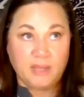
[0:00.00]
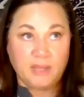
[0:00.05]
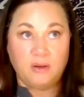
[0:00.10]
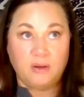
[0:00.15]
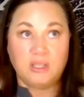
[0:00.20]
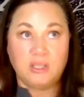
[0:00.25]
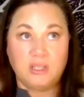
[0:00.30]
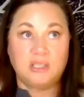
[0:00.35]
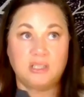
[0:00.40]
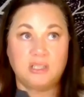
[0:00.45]

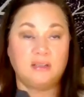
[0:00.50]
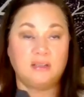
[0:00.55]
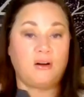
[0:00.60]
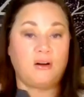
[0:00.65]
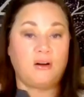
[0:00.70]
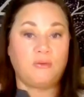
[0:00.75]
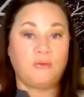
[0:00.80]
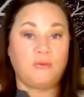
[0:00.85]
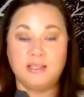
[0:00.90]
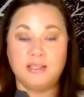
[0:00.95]

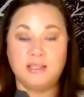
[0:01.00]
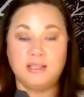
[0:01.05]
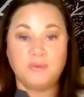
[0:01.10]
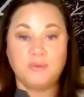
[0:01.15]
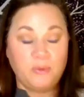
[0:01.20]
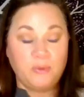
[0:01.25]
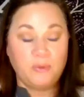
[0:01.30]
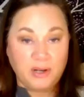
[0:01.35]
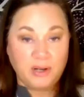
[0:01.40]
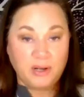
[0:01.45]
it's
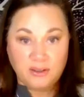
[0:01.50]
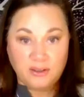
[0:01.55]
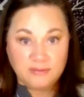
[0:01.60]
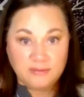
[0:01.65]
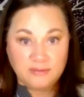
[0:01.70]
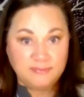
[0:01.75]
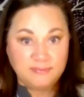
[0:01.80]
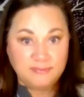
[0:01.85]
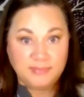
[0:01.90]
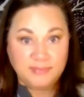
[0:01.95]
what we are
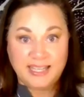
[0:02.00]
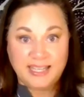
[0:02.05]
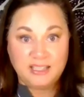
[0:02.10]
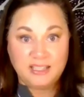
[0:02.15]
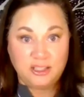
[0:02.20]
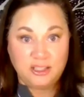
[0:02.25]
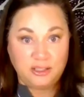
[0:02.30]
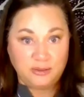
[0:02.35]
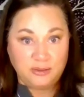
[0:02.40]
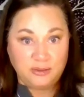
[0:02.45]
led
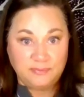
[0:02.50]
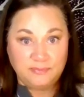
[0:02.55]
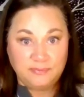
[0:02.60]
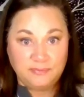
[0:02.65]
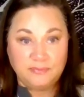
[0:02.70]
to do.